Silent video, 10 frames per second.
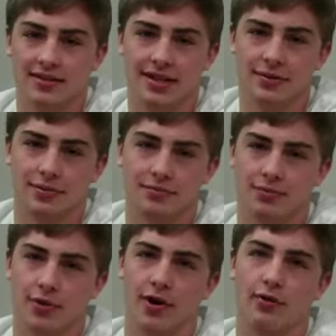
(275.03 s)
He would
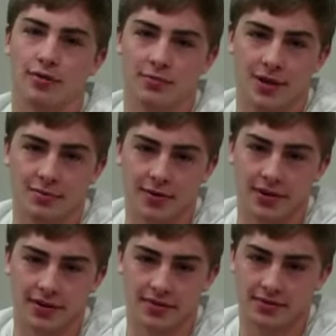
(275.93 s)
run over people,
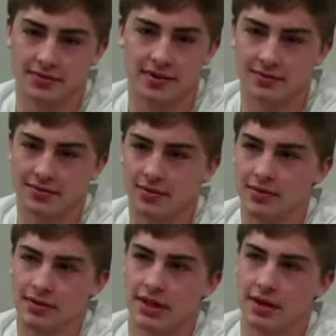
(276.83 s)
and
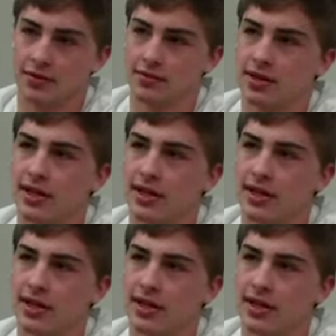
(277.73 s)
you know,